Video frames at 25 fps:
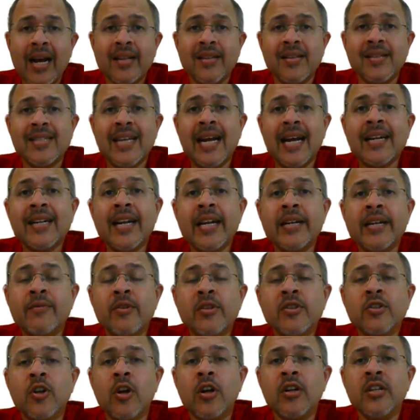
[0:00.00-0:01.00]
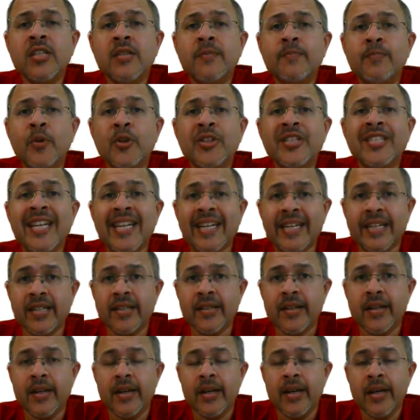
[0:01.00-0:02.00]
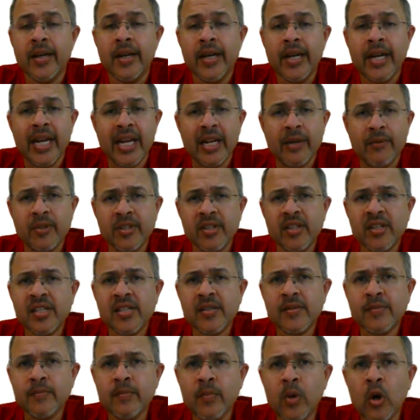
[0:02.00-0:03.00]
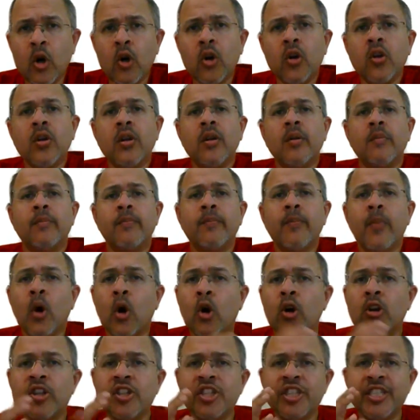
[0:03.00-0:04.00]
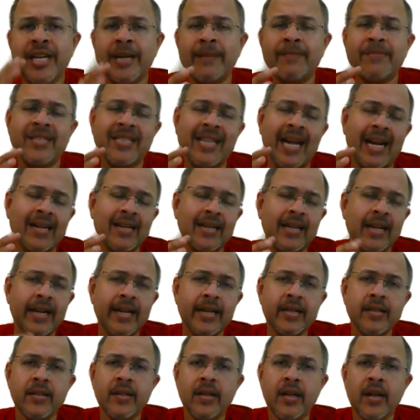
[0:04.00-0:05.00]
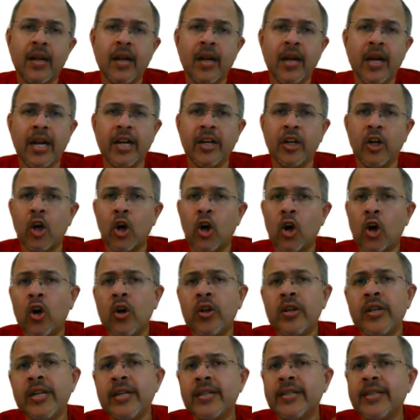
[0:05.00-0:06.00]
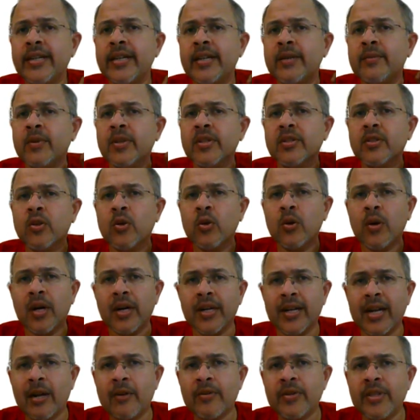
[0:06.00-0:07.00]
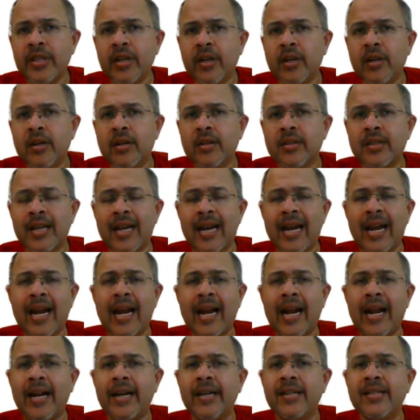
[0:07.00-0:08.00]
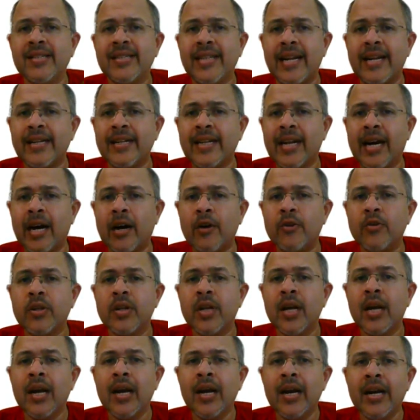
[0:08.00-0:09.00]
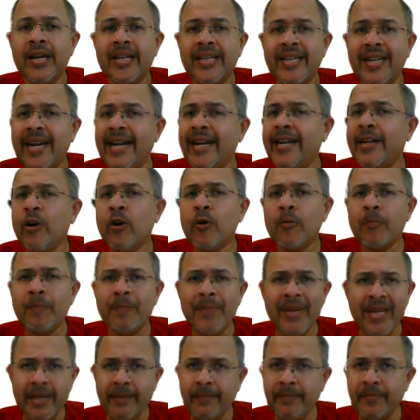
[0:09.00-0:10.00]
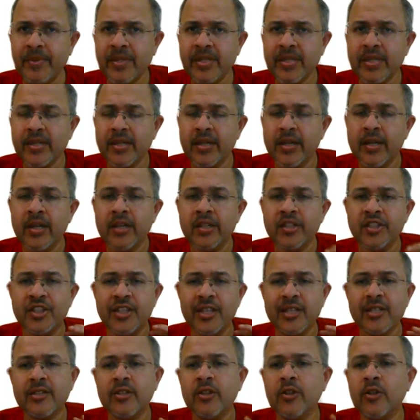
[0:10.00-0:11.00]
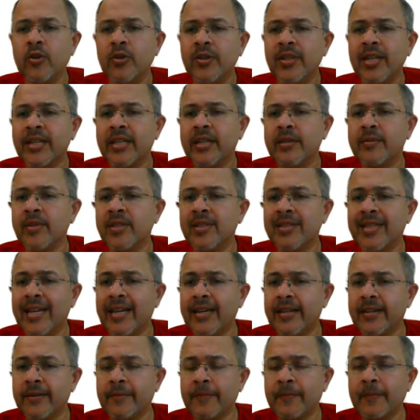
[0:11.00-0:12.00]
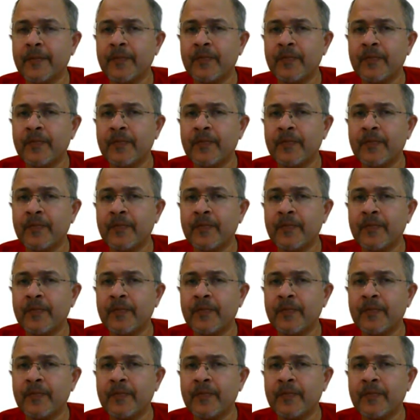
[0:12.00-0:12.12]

And the satellite was called Sputnik. It was a small ball-shaped satellite, and all it did was go around the Earth and send out radio beeps just to know that it was there.